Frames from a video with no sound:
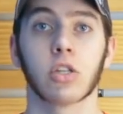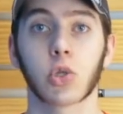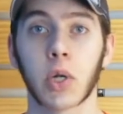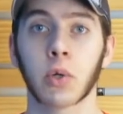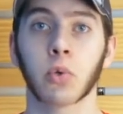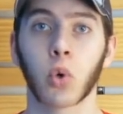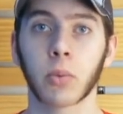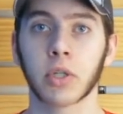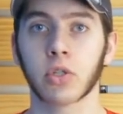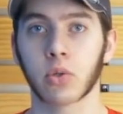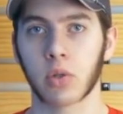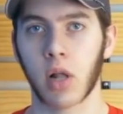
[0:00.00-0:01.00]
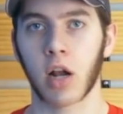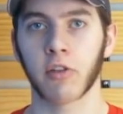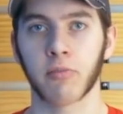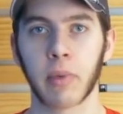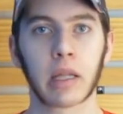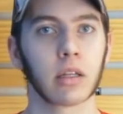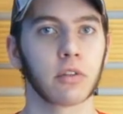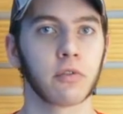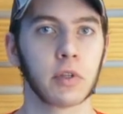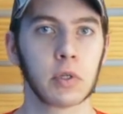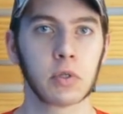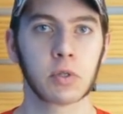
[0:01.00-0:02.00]
So I don't normally do a lot of metal
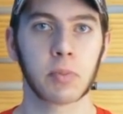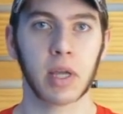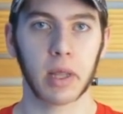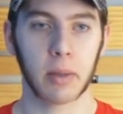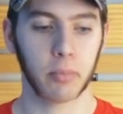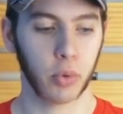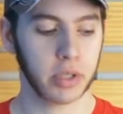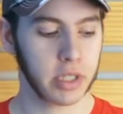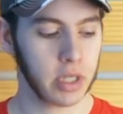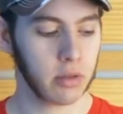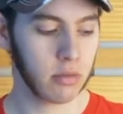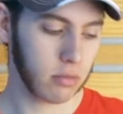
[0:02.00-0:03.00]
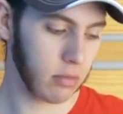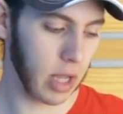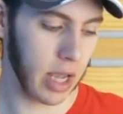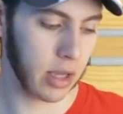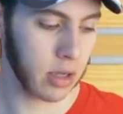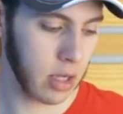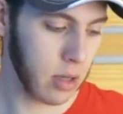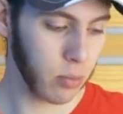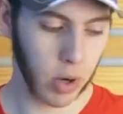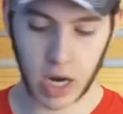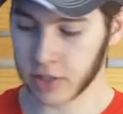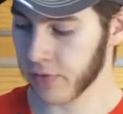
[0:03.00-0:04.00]
infused PLA printing like
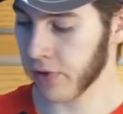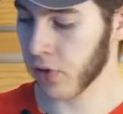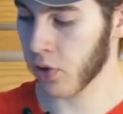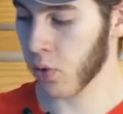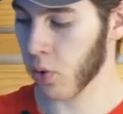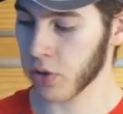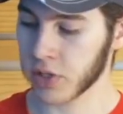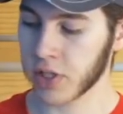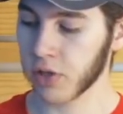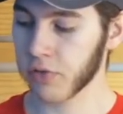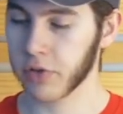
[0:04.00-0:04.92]
brass fill or steel